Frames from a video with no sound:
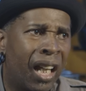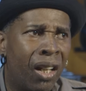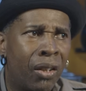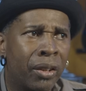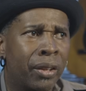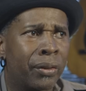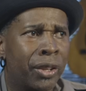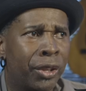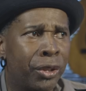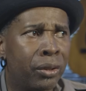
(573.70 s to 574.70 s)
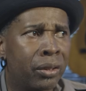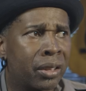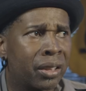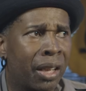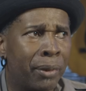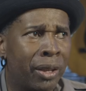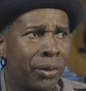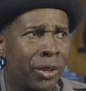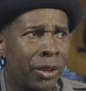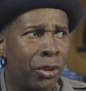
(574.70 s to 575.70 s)
Oh, it was a huge
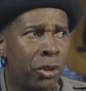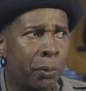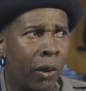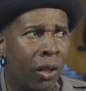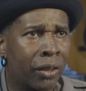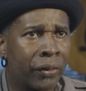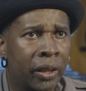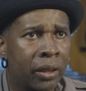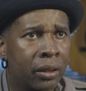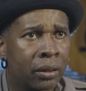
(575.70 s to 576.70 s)
part of it.